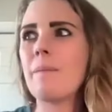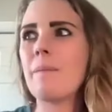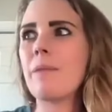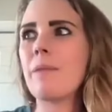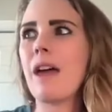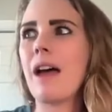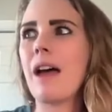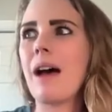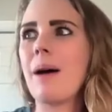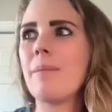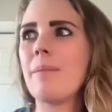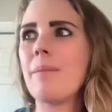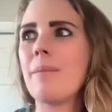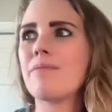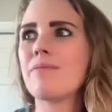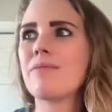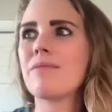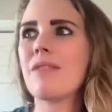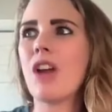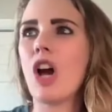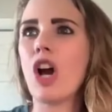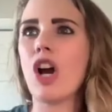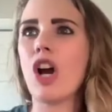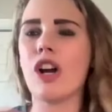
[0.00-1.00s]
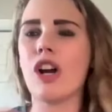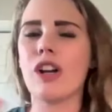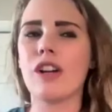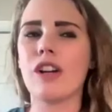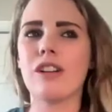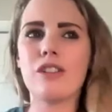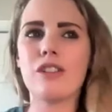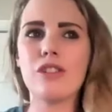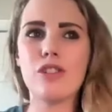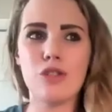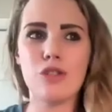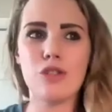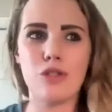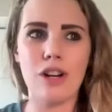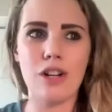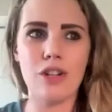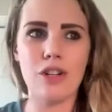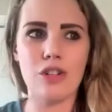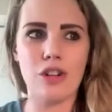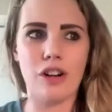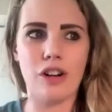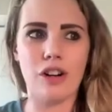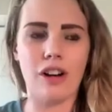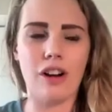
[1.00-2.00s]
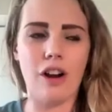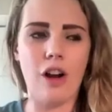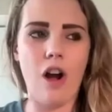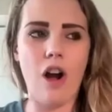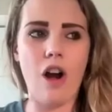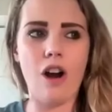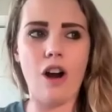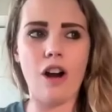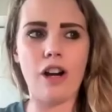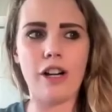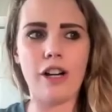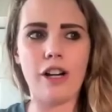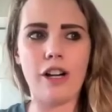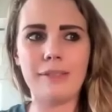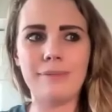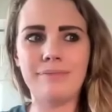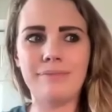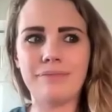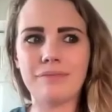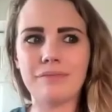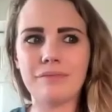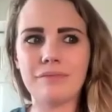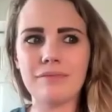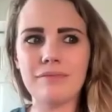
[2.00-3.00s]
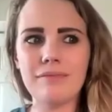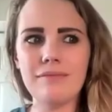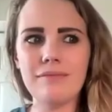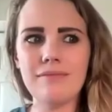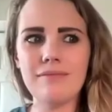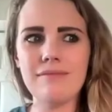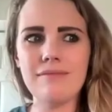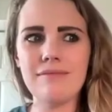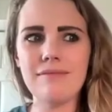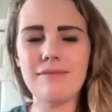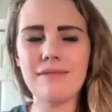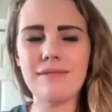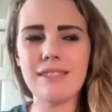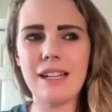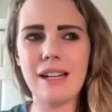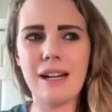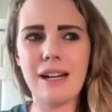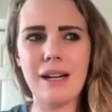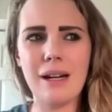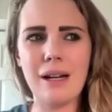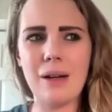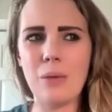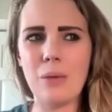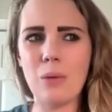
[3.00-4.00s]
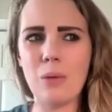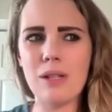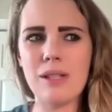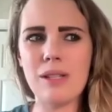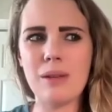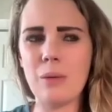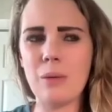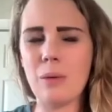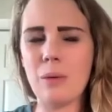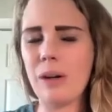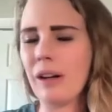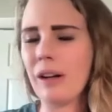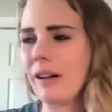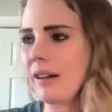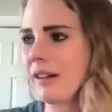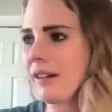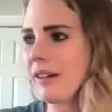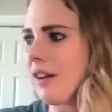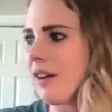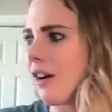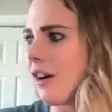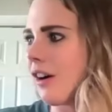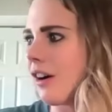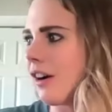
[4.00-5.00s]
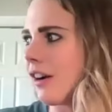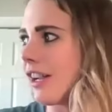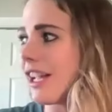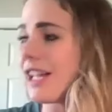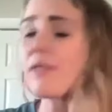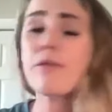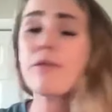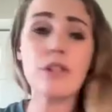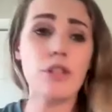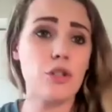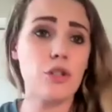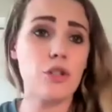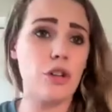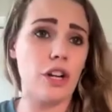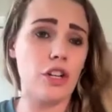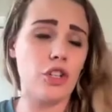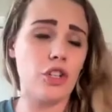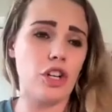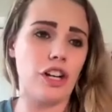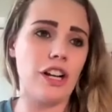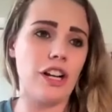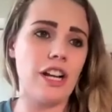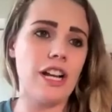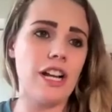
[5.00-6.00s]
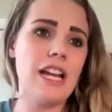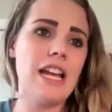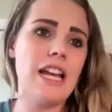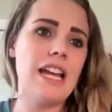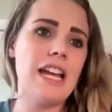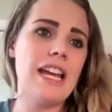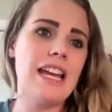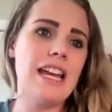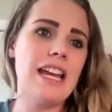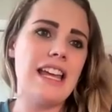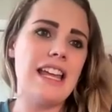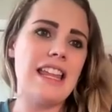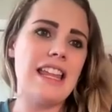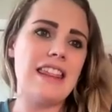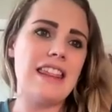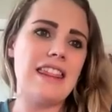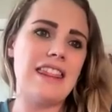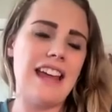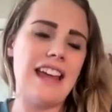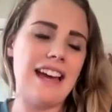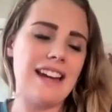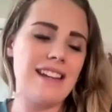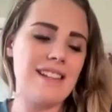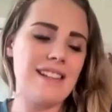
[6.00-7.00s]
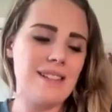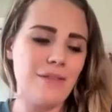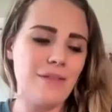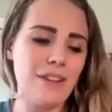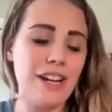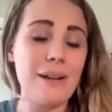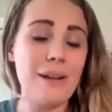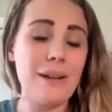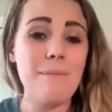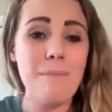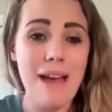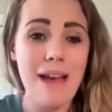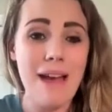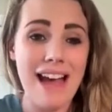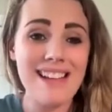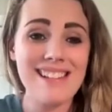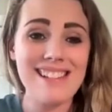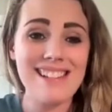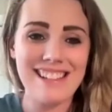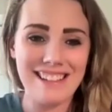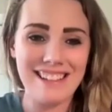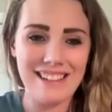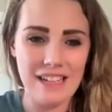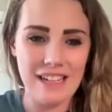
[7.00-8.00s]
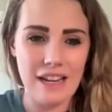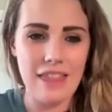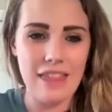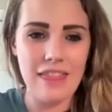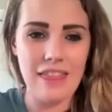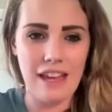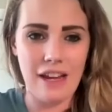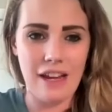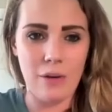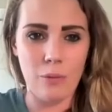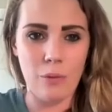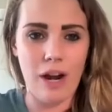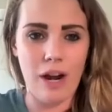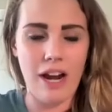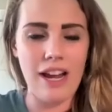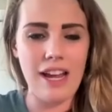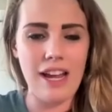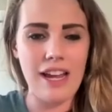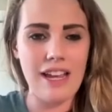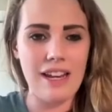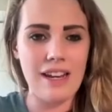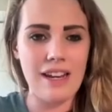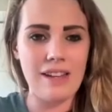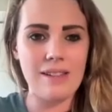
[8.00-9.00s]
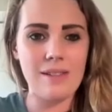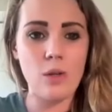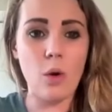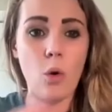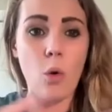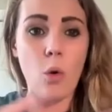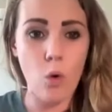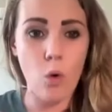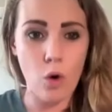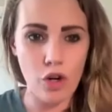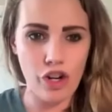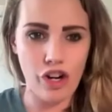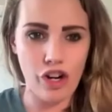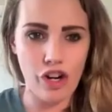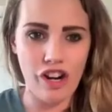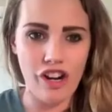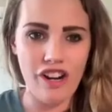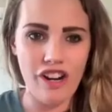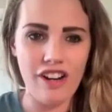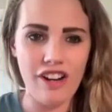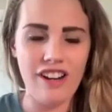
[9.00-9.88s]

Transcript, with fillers: um our structure, our uh, what's the word? Our infrastructure that is a very masculine thing, right? It is order.